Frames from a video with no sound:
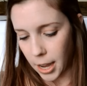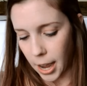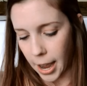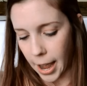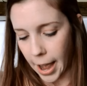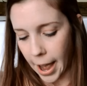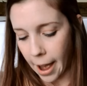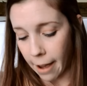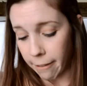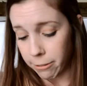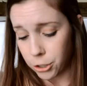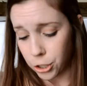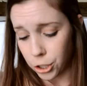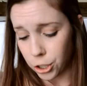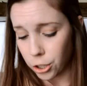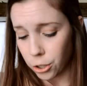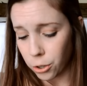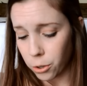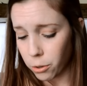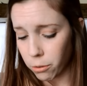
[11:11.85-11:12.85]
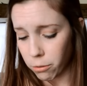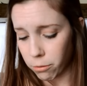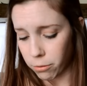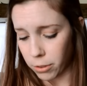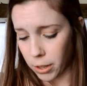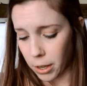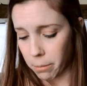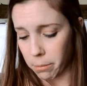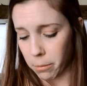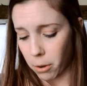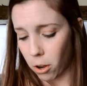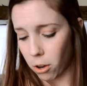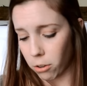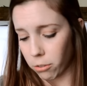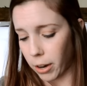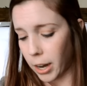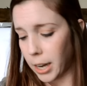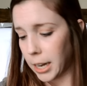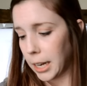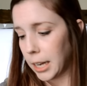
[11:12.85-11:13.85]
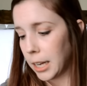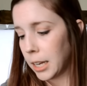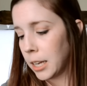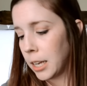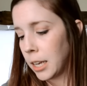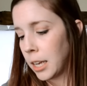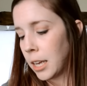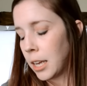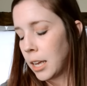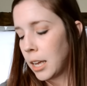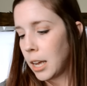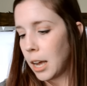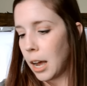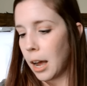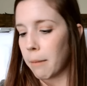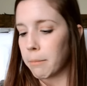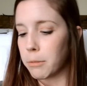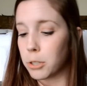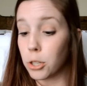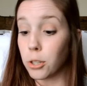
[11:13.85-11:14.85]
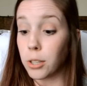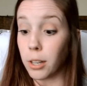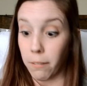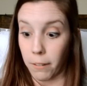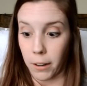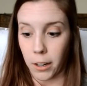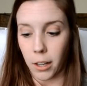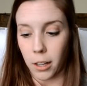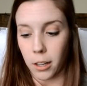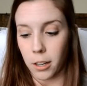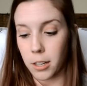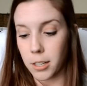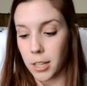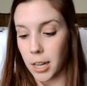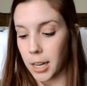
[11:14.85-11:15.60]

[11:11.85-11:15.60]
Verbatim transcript: I have two of them already, um, two different colors.